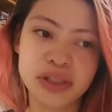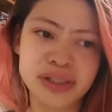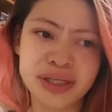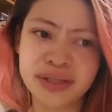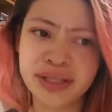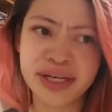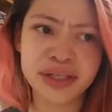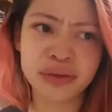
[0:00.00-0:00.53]
It's
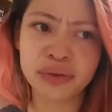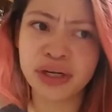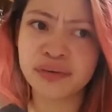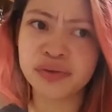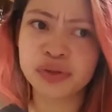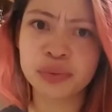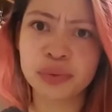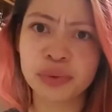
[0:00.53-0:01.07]
not that I don't
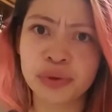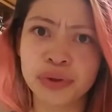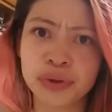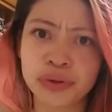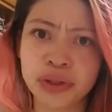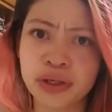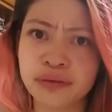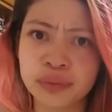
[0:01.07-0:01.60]
have support
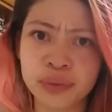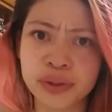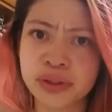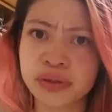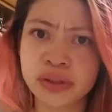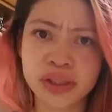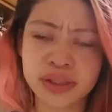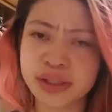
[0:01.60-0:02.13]
or loved
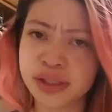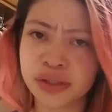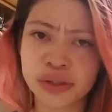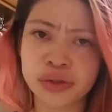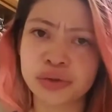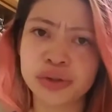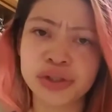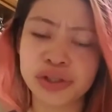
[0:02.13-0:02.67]
ones, because they
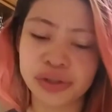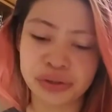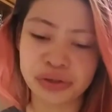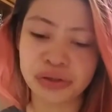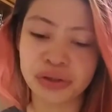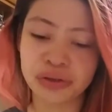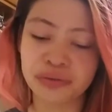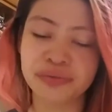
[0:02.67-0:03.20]
do. It's just,
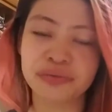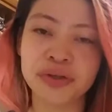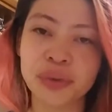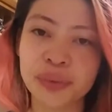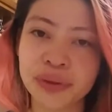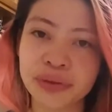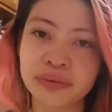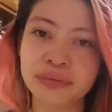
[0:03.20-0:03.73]
if no
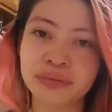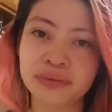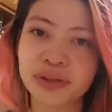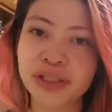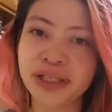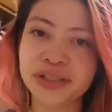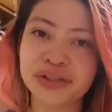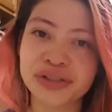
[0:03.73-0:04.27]
one
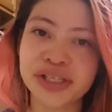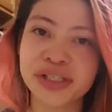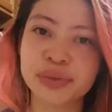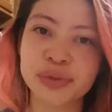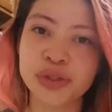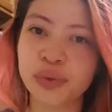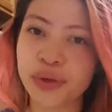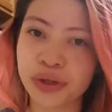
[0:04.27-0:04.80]
really
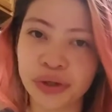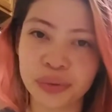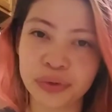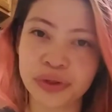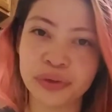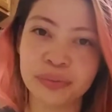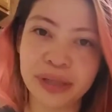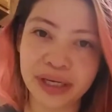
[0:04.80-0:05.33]
understands what's going on
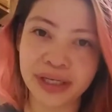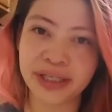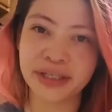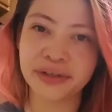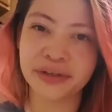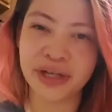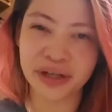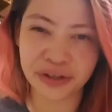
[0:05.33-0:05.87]
with your
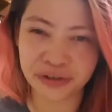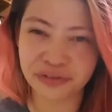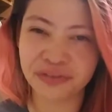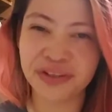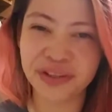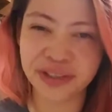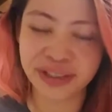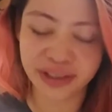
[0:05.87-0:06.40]
body or how you're
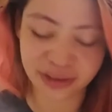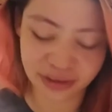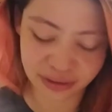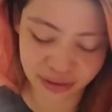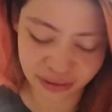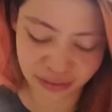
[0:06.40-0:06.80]
feeling,